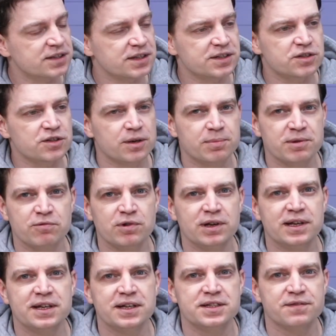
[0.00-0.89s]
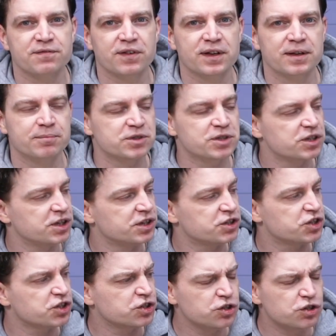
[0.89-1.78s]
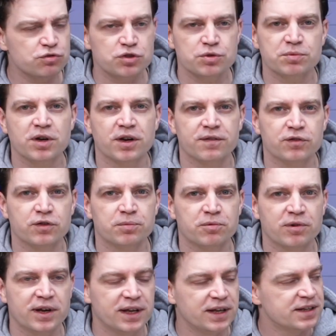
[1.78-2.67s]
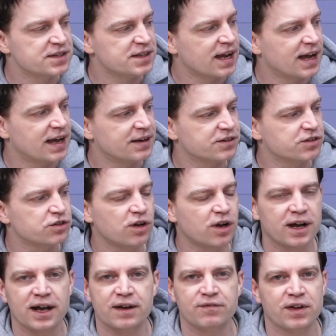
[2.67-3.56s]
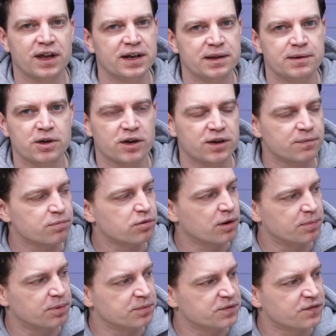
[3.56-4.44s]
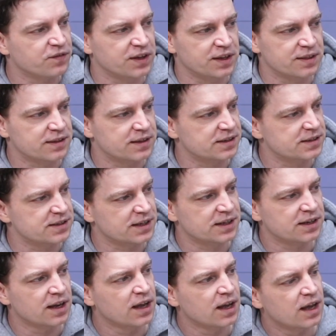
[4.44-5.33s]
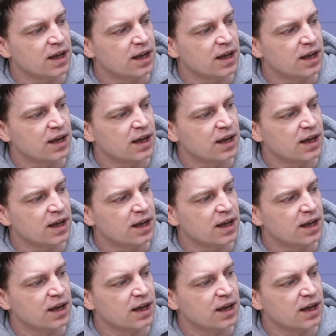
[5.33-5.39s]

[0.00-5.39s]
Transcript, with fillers: it's going to be really easy for him to do some kind of upgrades and not have any kind of problems fitting things in.